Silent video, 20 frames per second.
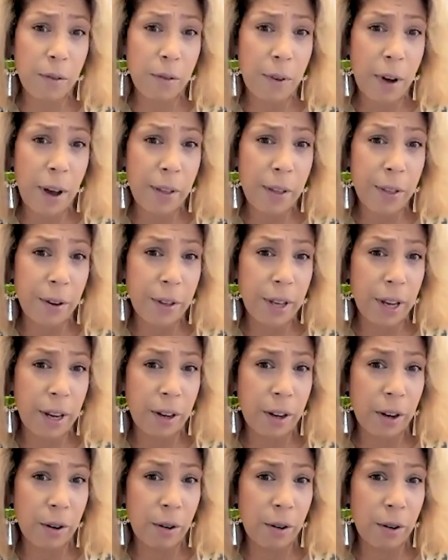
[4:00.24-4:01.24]
of other young
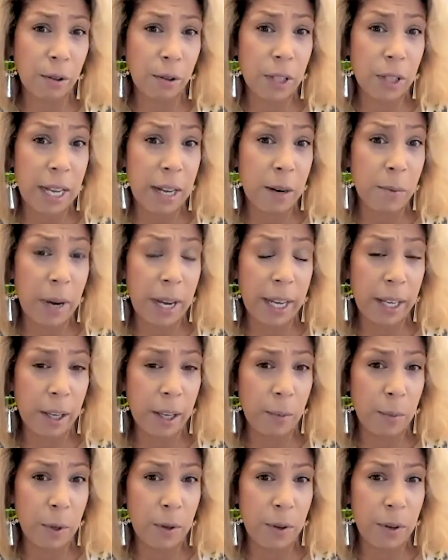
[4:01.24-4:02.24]
girls in my
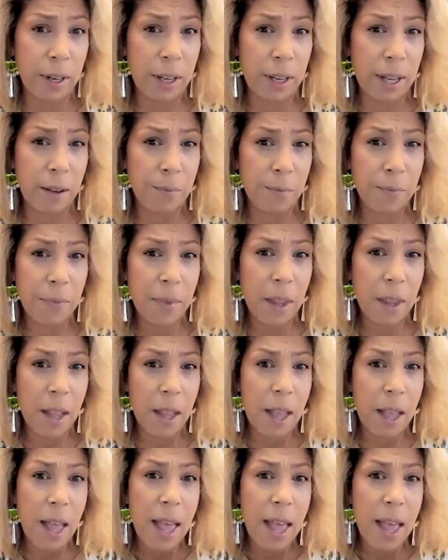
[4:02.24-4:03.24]
community.
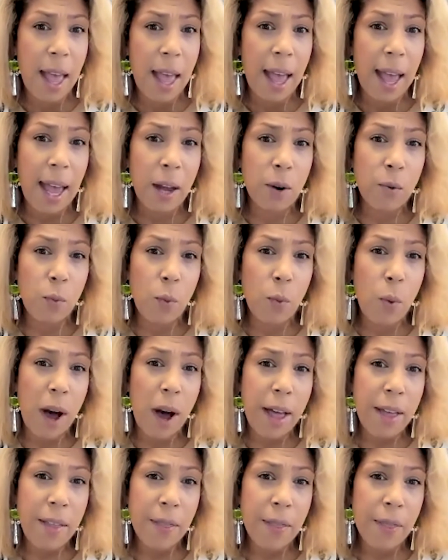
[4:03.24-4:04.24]
And
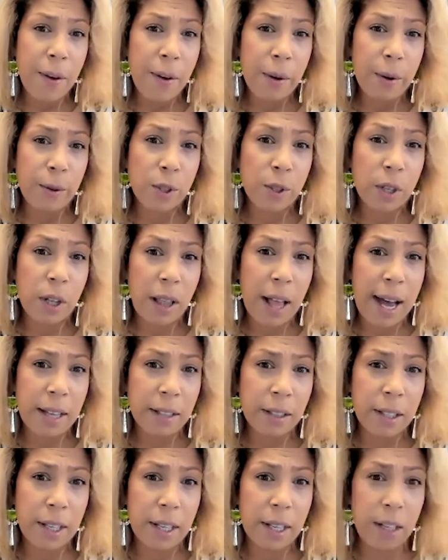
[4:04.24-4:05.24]
what those
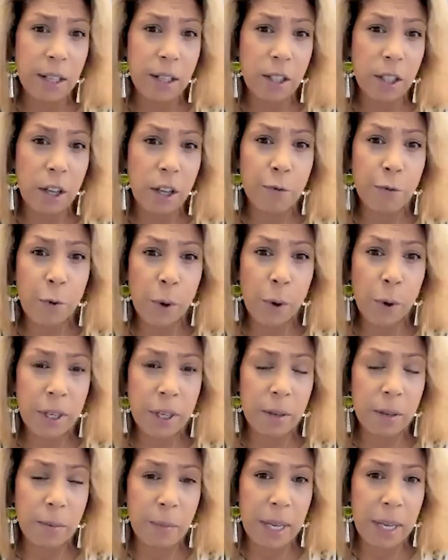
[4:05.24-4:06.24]
classes
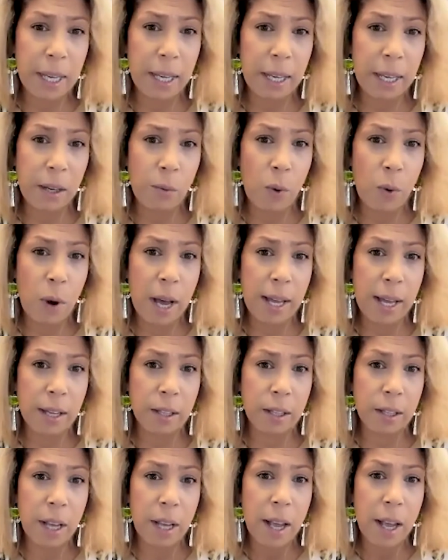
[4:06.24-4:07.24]
afforded me
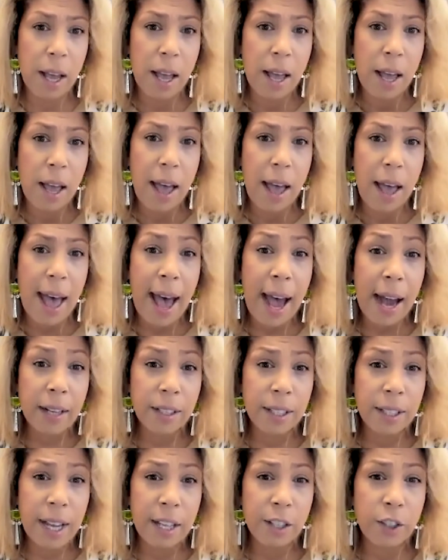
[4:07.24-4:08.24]
was
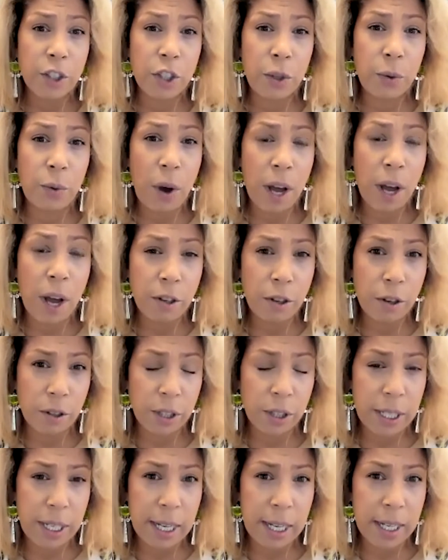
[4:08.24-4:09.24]
access to
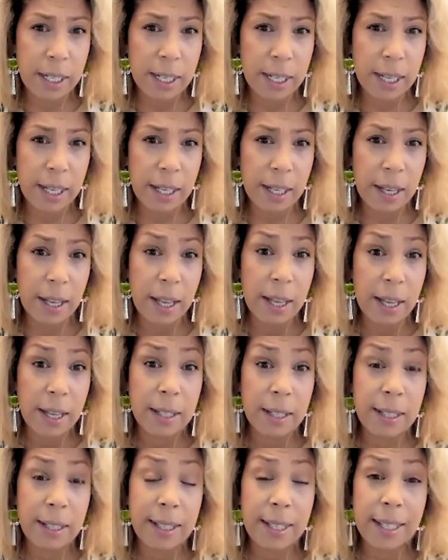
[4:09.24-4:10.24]
understanding
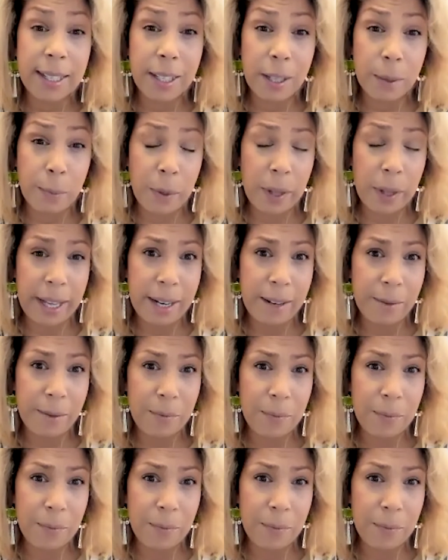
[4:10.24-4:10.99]
discipline